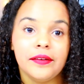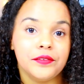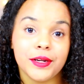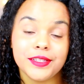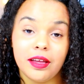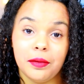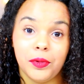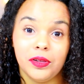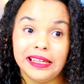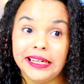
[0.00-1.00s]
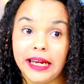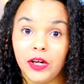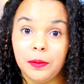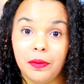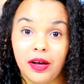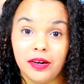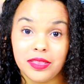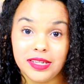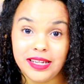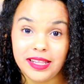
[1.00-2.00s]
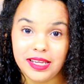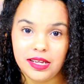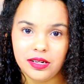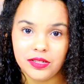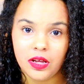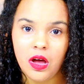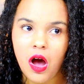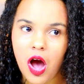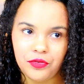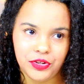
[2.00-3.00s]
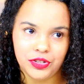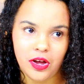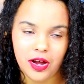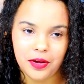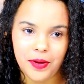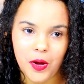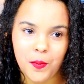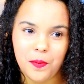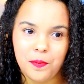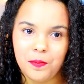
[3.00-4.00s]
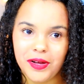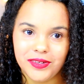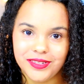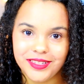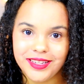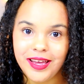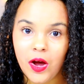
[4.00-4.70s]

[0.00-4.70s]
For example, in Harry Potter, the Death Eaters often talk about muggles